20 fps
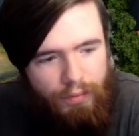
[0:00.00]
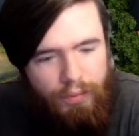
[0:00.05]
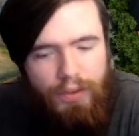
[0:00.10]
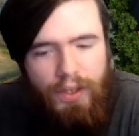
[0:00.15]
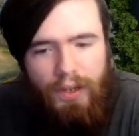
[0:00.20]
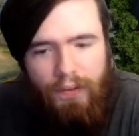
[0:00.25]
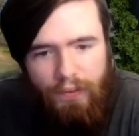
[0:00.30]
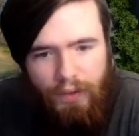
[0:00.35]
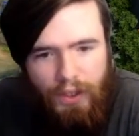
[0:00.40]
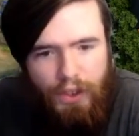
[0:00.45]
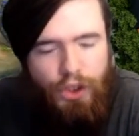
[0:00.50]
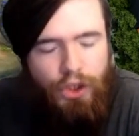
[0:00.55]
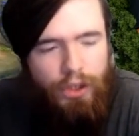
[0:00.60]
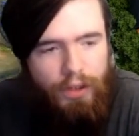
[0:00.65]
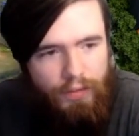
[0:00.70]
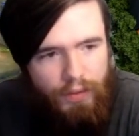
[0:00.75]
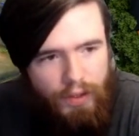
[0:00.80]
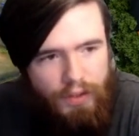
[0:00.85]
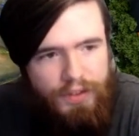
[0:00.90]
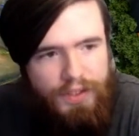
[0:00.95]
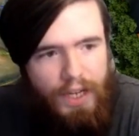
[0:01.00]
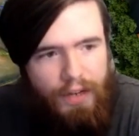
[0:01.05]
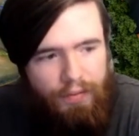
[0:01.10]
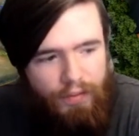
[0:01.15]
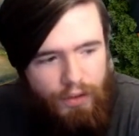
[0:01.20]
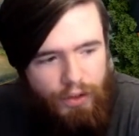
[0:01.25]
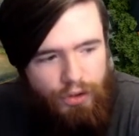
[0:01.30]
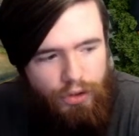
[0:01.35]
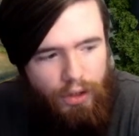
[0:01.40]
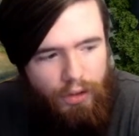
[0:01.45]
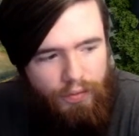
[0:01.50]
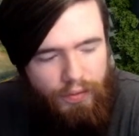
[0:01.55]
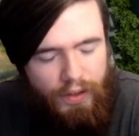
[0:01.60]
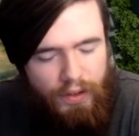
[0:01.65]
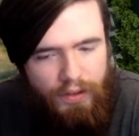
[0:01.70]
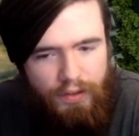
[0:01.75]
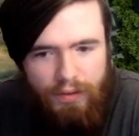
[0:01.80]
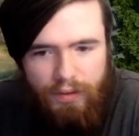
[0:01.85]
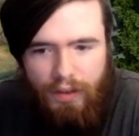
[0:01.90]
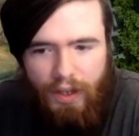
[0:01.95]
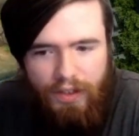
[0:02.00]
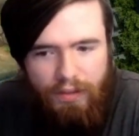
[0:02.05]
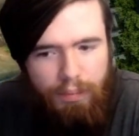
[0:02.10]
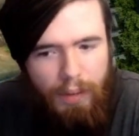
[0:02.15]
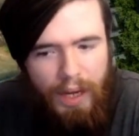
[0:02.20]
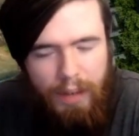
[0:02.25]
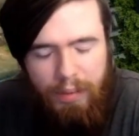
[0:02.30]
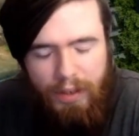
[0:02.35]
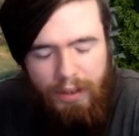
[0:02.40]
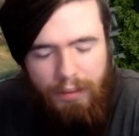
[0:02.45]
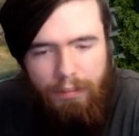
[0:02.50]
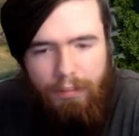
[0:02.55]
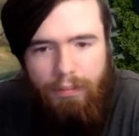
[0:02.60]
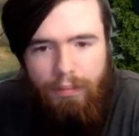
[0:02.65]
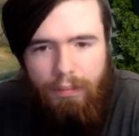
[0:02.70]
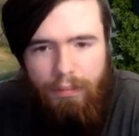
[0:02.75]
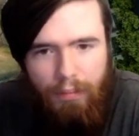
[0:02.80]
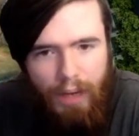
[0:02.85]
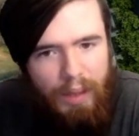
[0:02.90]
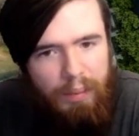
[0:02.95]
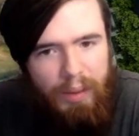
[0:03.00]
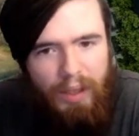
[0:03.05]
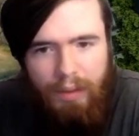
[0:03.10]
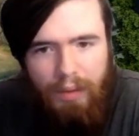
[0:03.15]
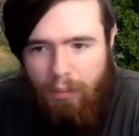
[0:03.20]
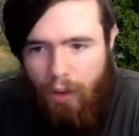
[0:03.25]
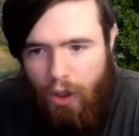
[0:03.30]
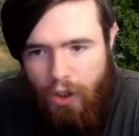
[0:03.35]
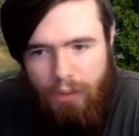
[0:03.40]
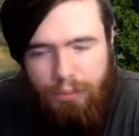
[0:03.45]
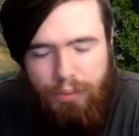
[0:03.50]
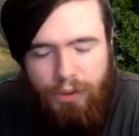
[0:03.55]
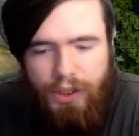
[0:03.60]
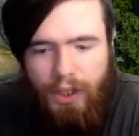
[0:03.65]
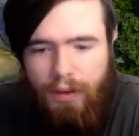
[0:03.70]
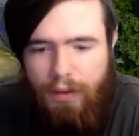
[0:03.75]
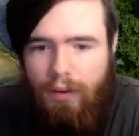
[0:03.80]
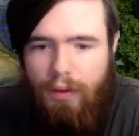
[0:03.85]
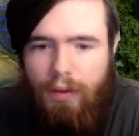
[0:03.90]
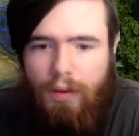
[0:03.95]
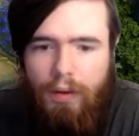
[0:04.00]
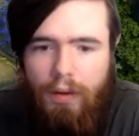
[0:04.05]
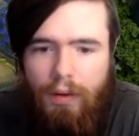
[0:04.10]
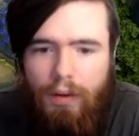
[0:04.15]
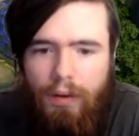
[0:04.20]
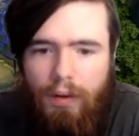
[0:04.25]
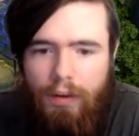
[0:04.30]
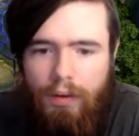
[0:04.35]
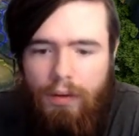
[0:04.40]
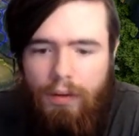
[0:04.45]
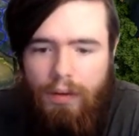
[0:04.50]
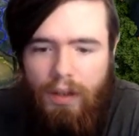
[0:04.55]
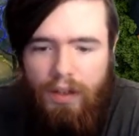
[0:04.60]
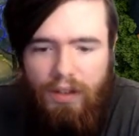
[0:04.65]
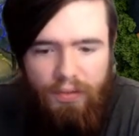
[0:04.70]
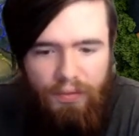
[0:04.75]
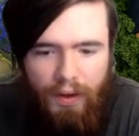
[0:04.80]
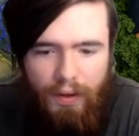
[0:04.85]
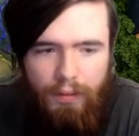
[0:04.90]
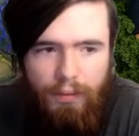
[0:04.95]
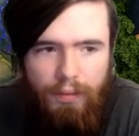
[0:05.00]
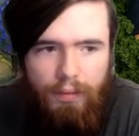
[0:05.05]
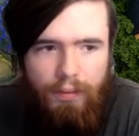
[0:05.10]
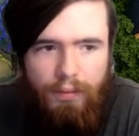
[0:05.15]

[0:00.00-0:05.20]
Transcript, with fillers: Definitely should have done safe in the draw phase. That's my B. Might be, 100%. That's fine.